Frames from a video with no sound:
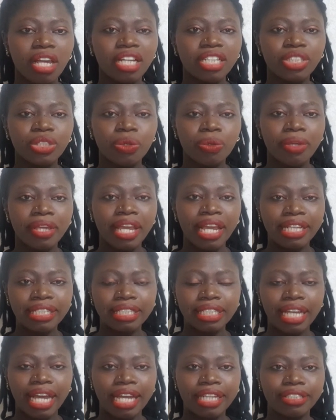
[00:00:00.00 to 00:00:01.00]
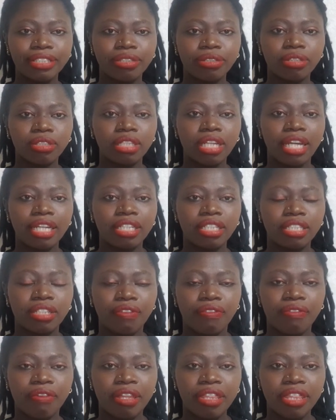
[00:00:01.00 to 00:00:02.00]
So yes, guys, those are the
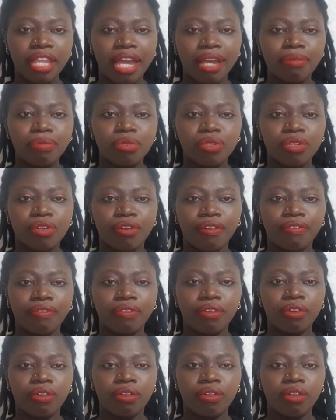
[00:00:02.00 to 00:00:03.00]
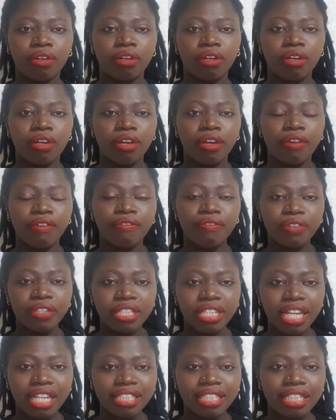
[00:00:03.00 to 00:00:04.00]
different types of
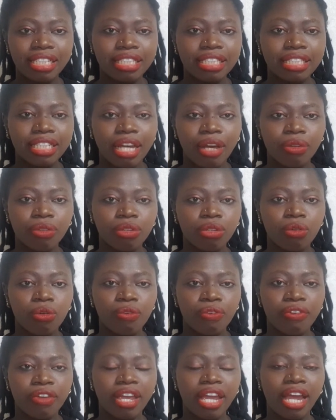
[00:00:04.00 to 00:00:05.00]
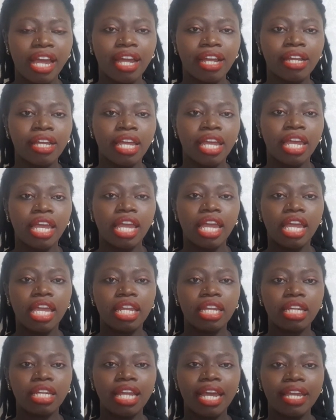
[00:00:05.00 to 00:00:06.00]
visas in South Korea.
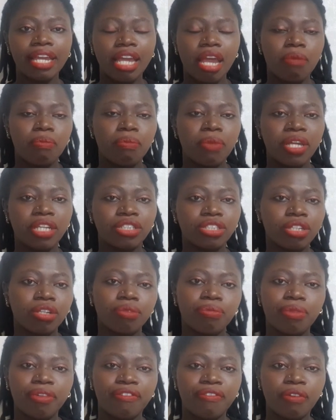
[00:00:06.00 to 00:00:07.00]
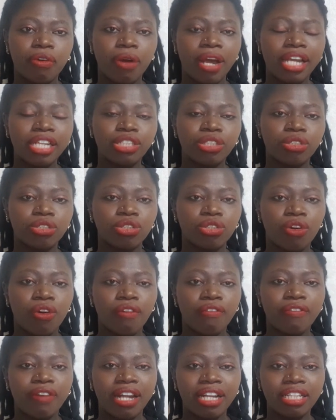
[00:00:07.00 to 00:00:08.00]
And like I mentioned before, I just
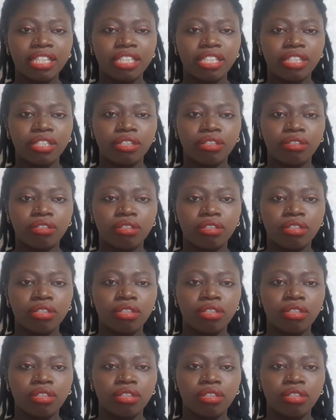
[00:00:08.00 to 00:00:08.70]
covered the